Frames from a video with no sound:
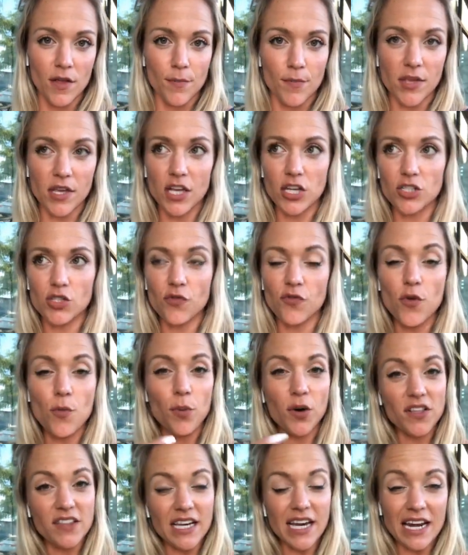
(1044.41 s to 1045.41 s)
Because if you
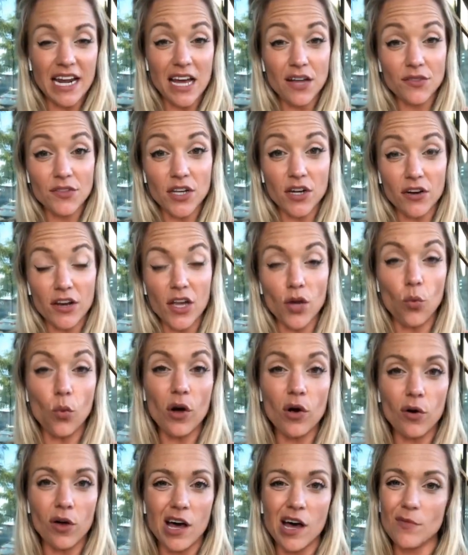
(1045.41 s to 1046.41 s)
put that out there, it
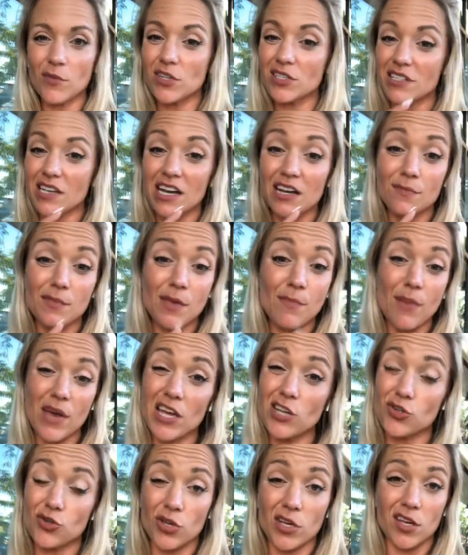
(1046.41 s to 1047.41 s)
will come. You just got to be
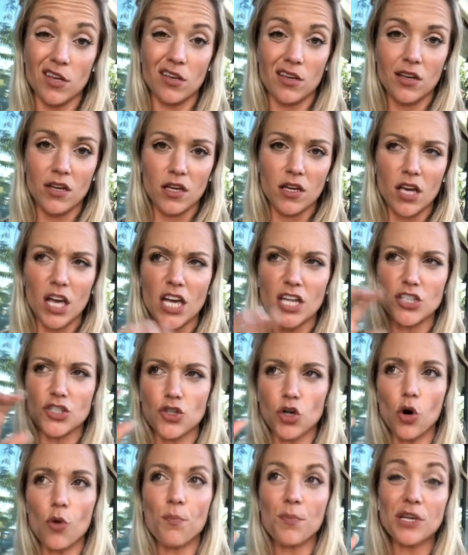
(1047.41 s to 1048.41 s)
patient. And
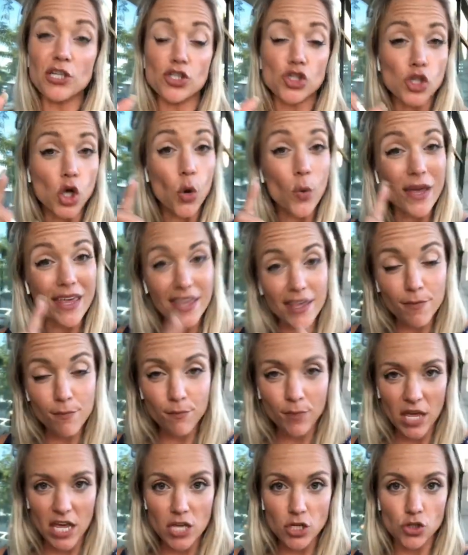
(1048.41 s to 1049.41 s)
don't be so
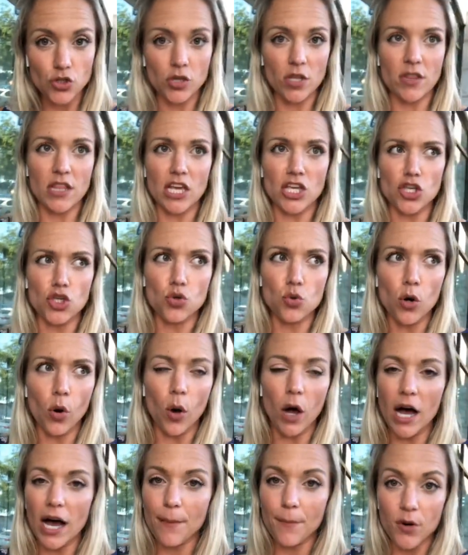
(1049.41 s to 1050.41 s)
impatient that you go
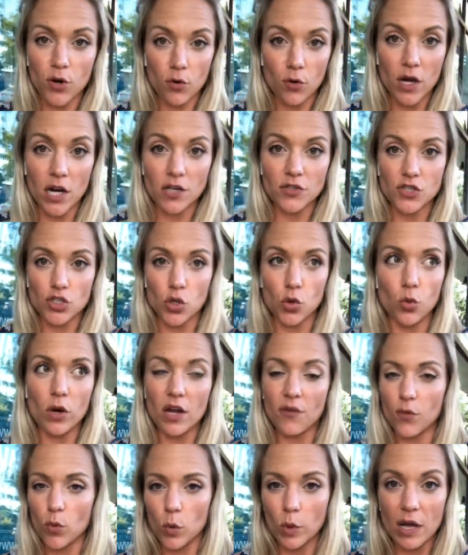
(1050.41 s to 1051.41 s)
hopping around to
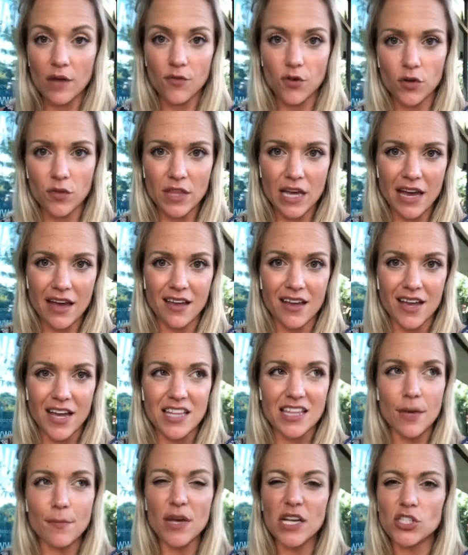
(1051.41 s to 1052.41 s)
whatever
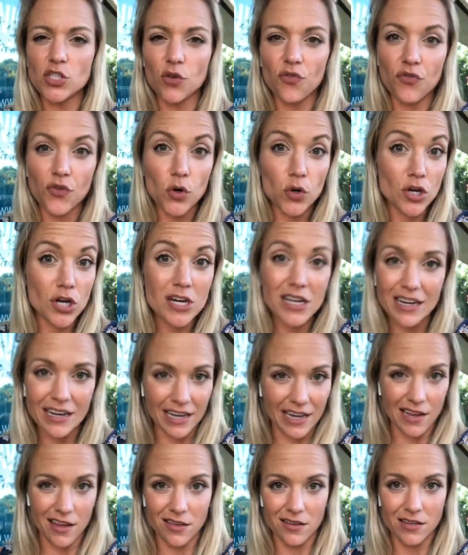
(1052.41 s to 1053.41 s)
that makes you feel good at
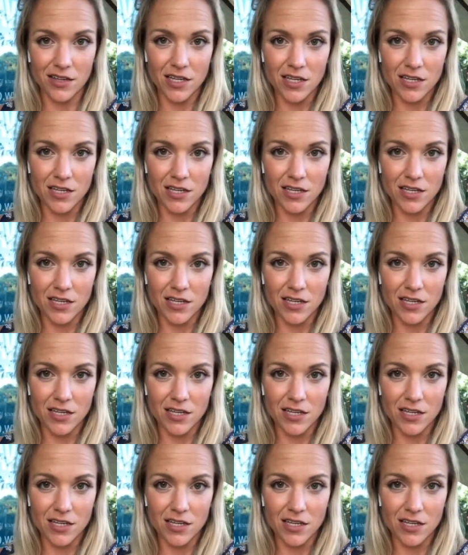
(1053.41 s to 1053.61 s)
night.